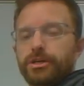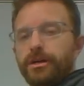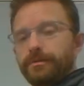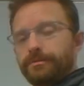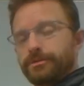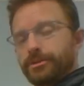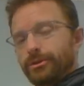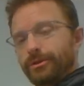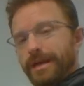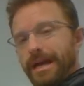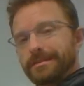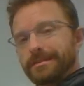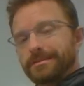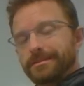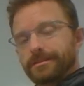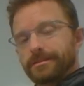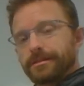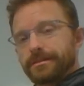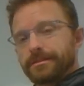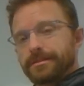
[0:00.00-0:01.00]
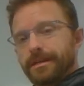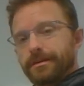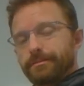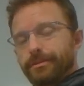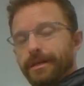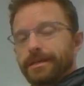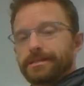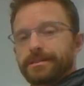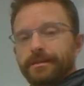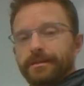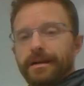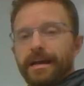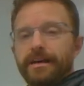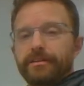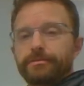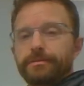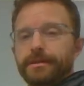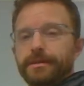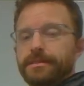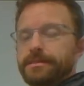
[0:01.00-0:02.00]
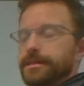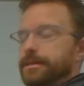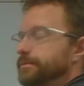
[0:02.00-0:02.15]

and if 2 gases are in the same place, they're going to have to be at the